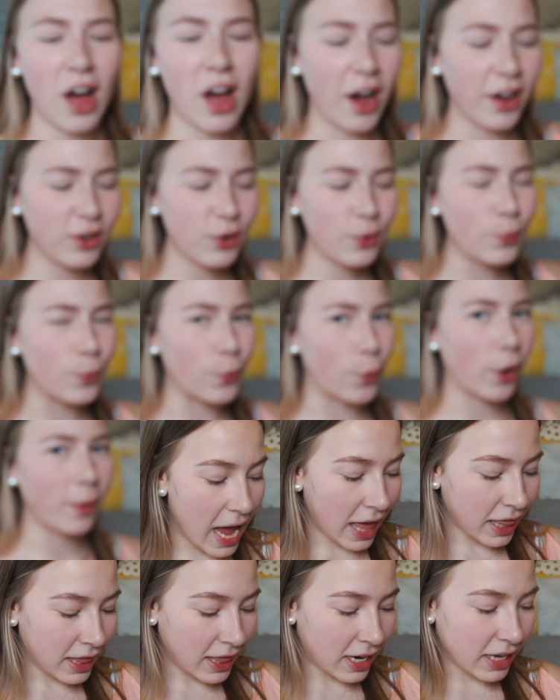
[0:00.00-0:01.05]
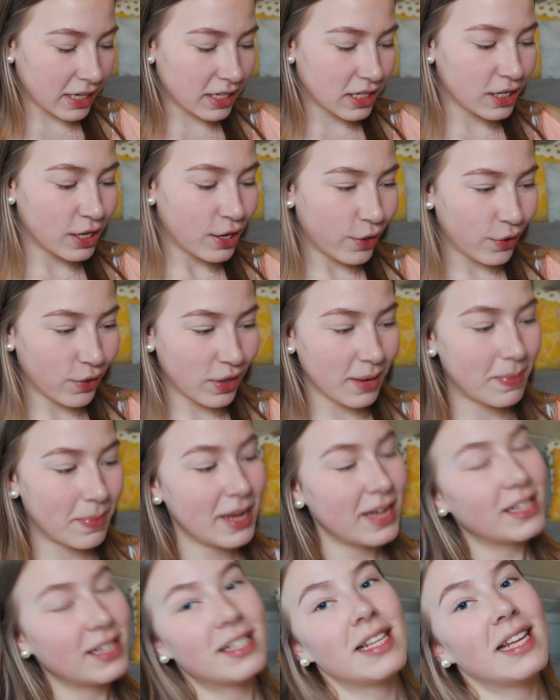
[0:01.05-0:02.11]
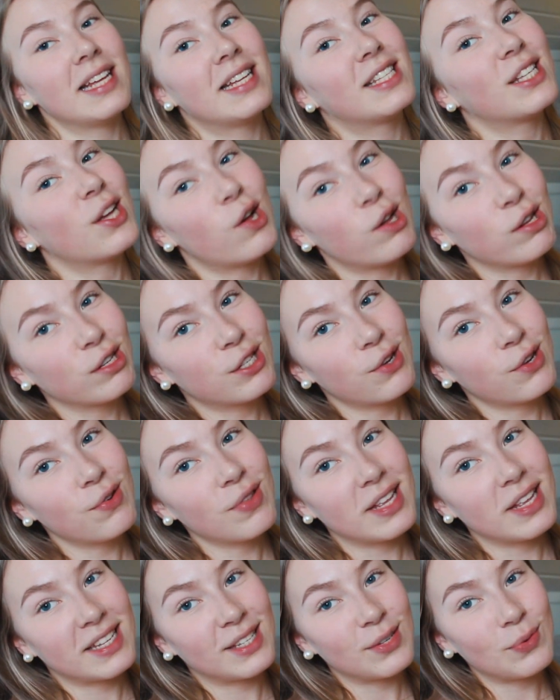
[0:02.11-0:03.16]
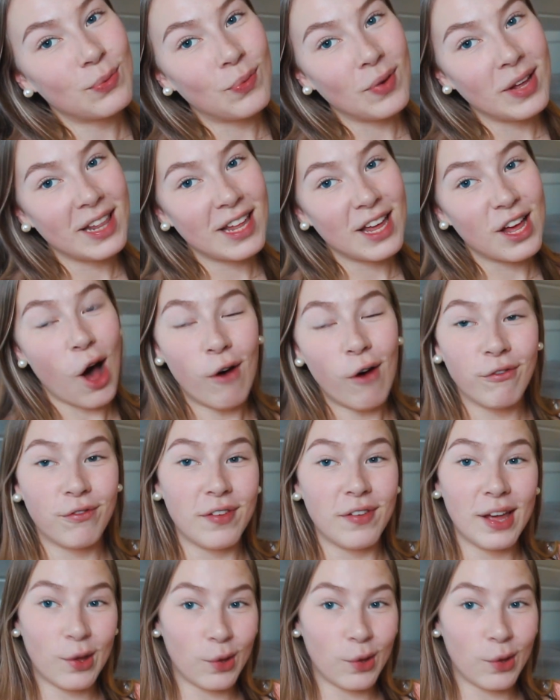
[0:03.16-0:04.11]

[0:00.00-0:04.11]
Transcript: kind of warm. And the next clothing piece is also this really comfy